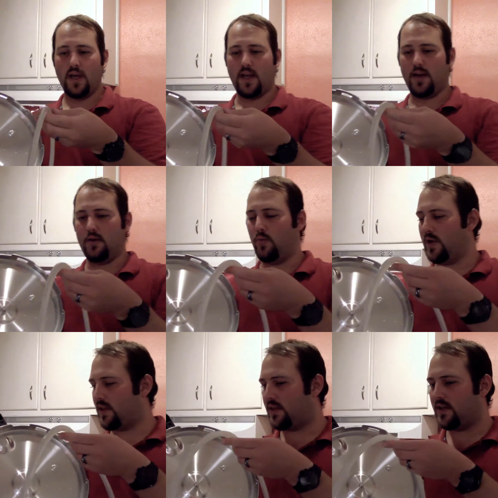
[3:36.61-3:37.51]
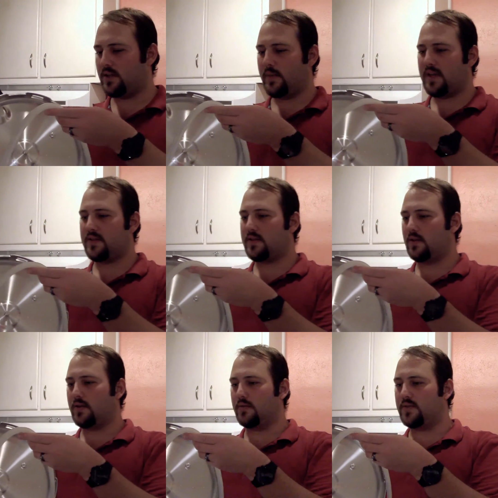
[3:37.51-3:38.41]
And one of the things about the
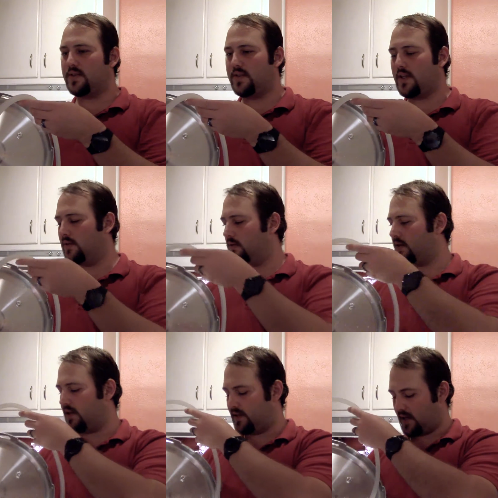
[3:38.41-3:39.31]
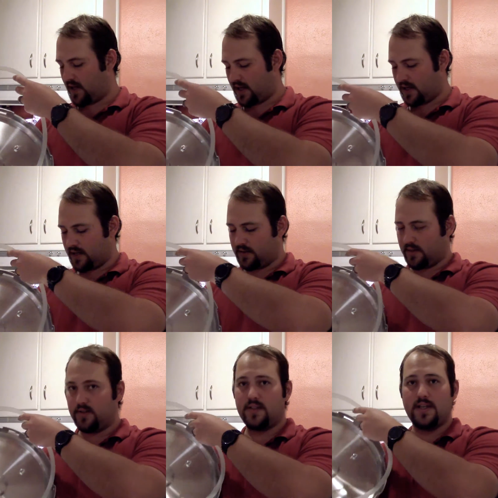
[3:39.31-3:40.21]
silicone seal is that it needs to
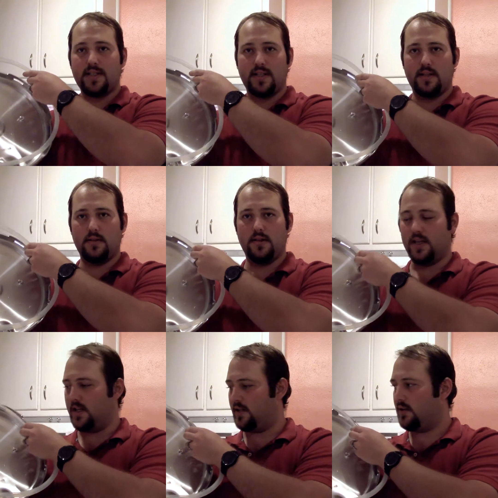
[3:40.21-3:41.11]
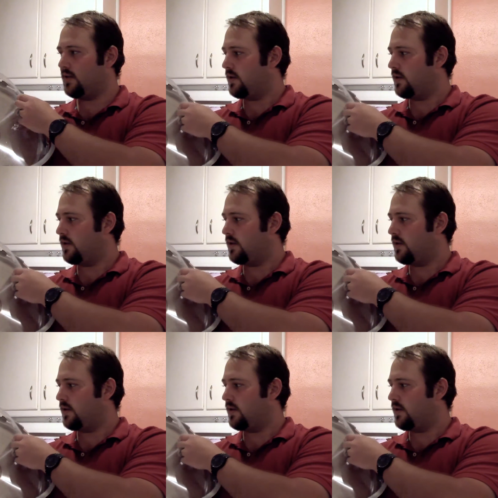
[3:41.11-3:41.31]
sit in the lid